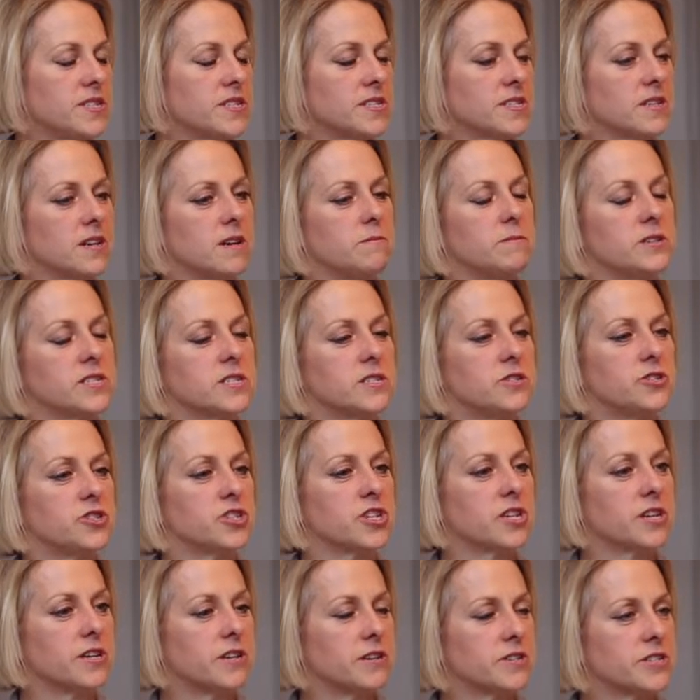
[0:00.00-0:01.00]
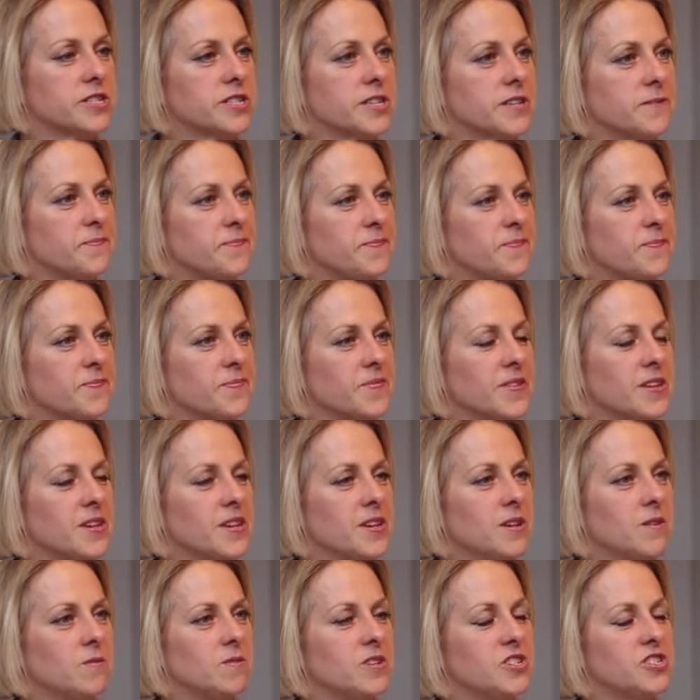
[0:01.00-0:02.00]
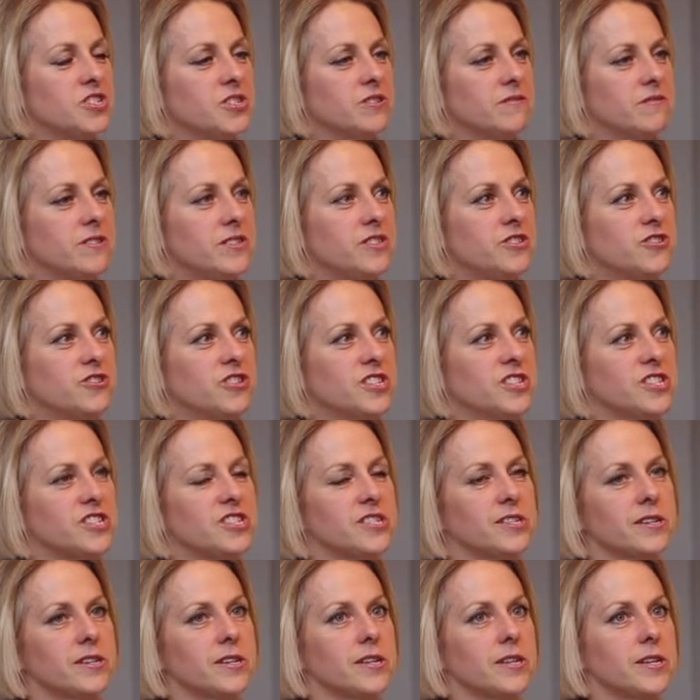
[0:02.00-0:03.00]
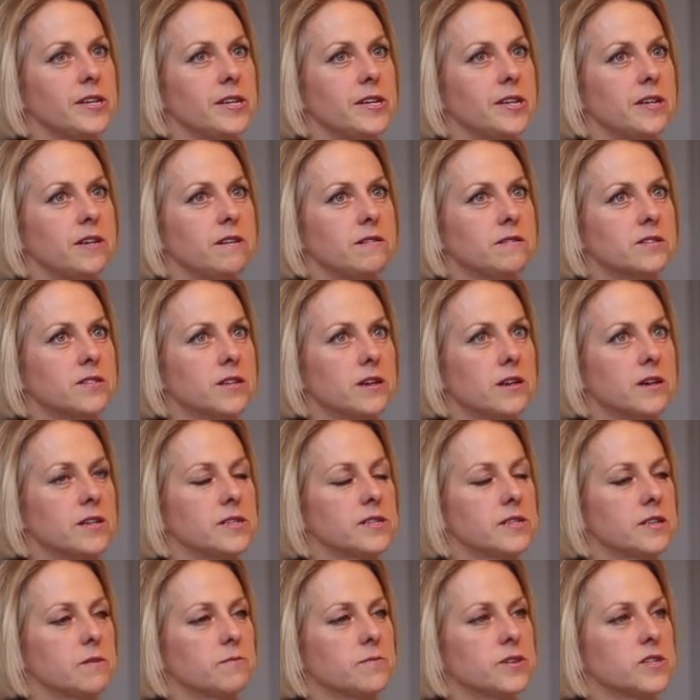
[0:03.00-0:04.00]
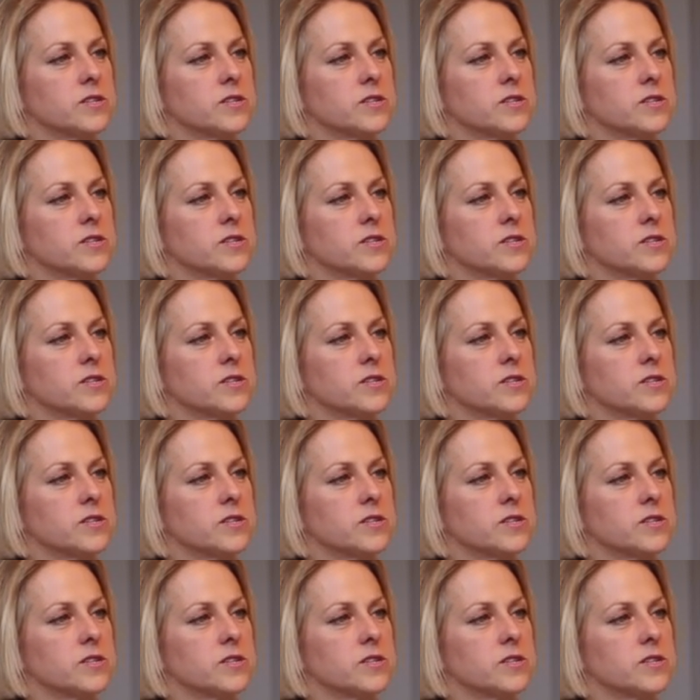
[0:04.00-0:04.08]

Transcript: this time it's in Jakarta, which interestingly ties up